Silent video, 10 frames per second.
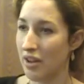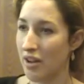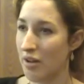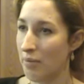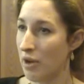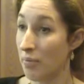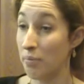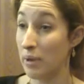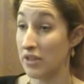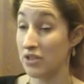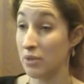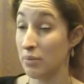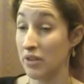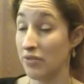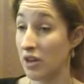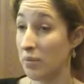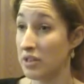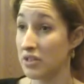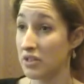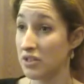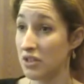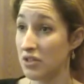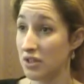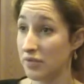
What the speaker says: I'm passionate about environmental issues.